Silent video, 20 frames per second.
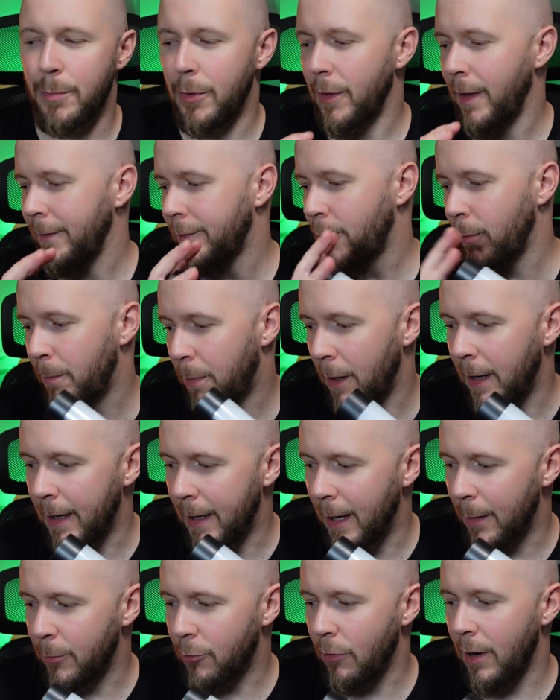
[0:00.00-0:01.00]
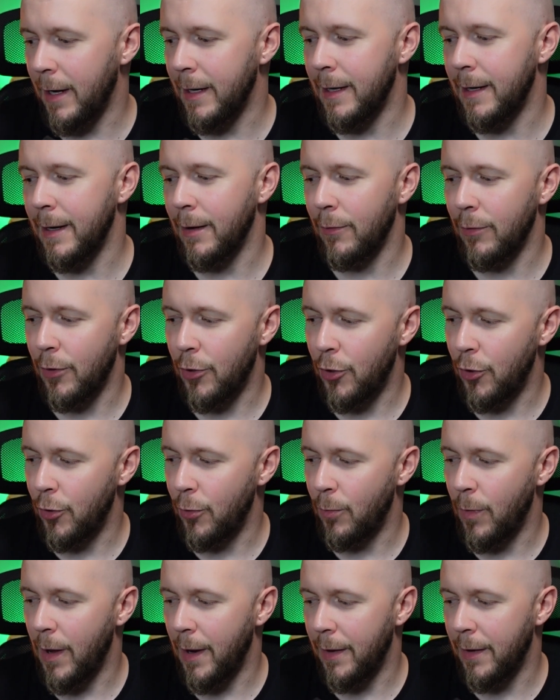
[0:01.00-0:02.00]
but they've completely upgraded it on the
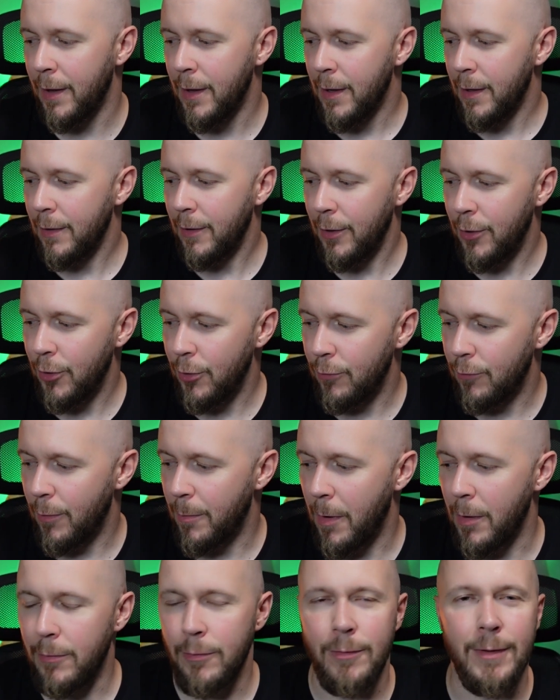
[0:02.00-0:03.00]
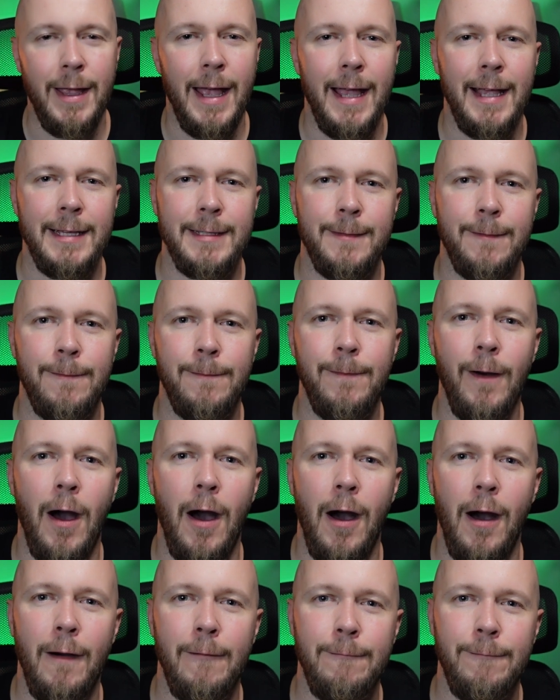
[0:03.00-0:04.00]
new one. The new remote you get is
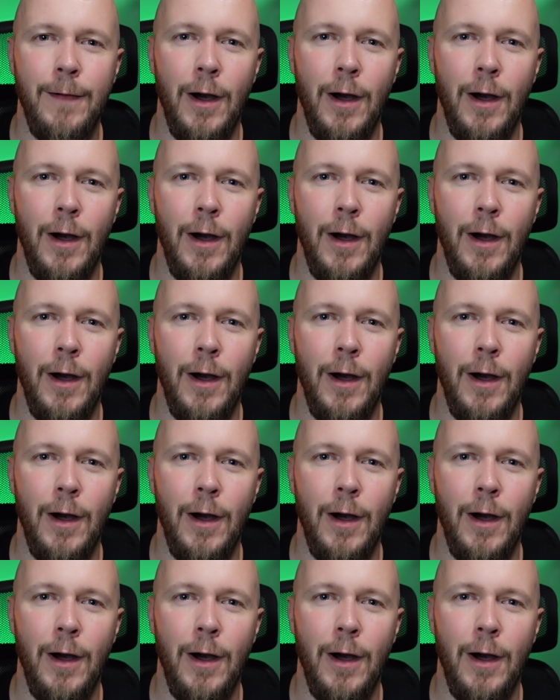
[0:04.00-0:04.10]
far